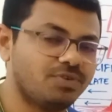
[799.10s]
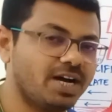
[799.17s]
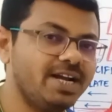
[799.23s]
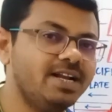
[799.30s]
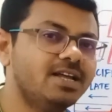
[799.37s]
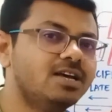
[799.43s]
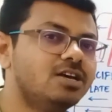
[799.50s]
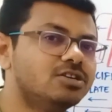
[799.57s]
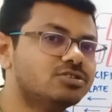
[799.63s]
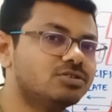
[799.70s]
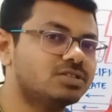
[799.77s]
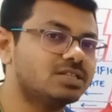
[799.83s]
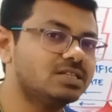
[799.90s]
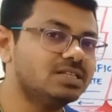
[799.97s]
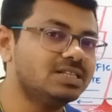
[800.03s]
Fine.
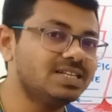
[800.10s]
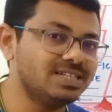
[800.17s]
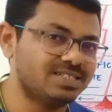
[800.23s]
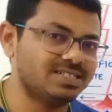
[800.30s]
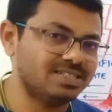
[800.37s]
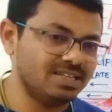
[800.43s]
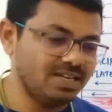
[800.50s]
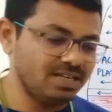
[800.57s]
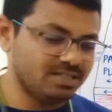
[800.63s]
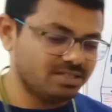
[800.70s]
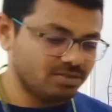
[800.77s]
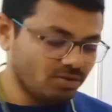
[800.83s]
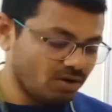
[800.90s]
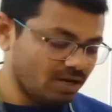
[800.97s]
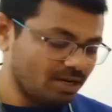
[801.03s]
So this
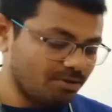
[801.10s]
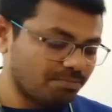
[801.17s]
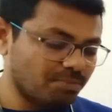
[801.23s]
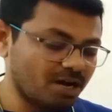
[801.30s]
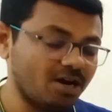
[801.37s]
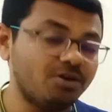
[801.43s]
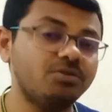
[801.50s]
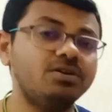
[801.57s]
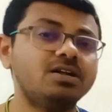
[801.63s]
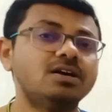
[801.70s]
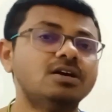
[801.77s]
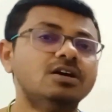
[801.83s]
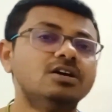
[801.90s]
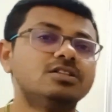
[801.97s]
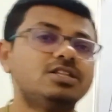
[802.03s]
is all about
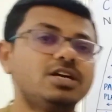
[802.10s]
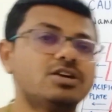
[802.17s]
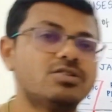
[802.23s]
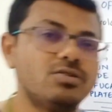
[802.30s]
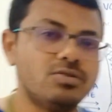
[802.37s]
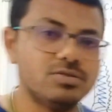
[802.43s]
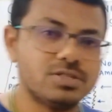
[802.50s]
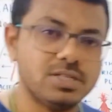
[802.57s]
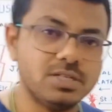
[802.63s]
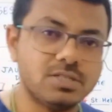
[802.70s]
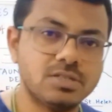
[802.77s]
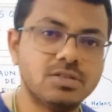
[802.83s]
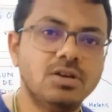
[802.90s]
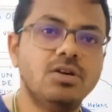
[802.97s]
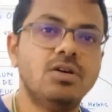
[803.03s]
the
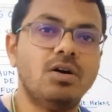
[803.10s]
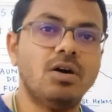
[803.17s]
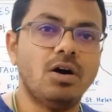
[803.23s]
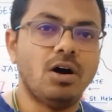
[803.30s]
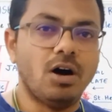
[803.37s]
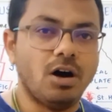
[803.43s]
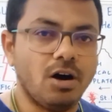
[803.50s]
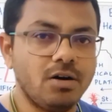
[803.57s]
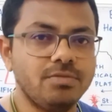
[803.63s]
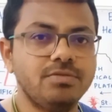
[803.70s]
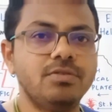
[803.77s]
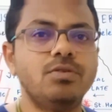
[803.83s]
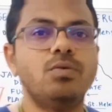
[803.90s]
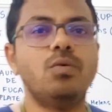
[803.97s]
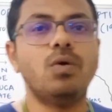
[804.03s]
causes
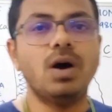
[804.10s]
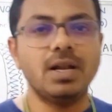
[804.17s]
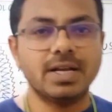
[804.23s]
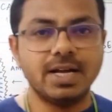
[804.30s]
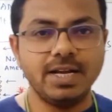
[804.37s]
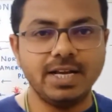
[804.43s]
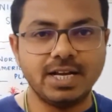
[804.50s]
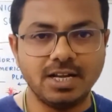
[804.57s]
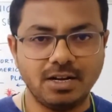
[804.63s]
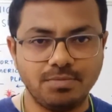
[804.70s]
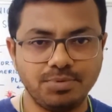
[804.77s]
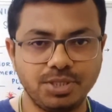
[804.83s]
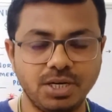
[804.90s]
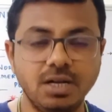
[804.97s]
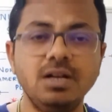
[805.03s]
of volcanic
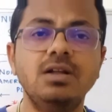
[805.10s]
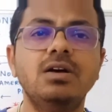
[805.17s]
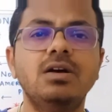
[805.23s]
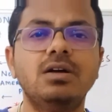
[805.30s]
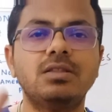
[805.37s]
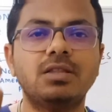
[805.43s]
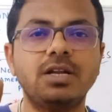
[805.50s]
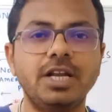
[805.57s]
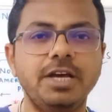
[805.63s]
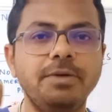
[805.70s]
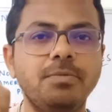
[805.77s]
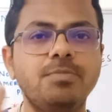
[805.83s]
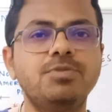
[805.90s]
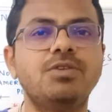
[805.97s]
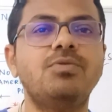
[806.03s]
eruption. The
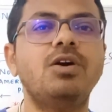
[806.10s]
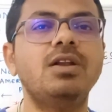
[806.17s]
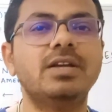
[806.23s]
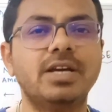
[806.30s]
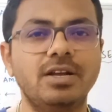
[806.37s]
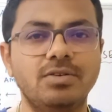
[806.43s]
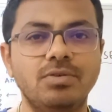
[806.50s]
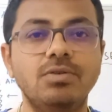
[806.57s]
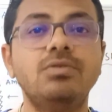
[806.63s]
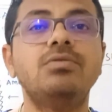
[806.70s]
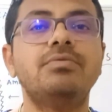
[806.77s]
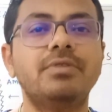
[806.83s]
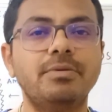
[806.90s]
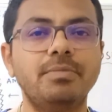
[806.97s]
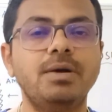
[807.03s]
name of the
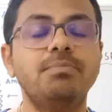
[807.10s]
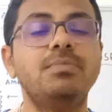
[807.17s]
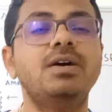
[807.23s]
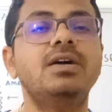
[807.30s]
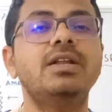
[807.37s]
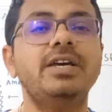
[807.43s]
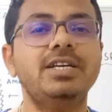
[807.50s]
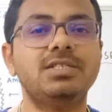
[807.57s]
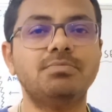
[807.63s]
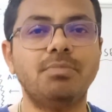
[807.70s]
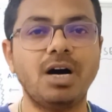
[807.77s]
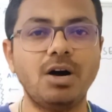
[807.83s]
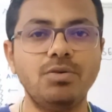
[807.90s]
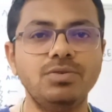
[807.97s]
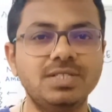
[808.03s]
volcano, remember, is
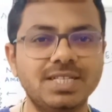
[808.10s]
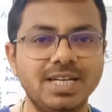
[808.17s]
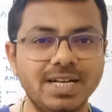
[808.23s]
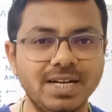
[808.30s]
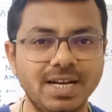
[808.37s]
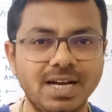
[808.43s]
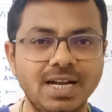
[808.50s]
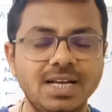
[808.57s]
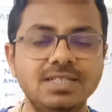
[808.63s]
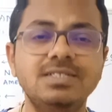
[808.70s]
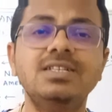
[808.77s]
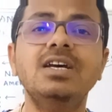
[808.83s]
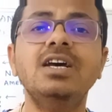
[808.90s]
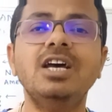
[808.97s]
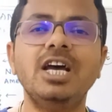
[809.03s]
Mount St. Helens.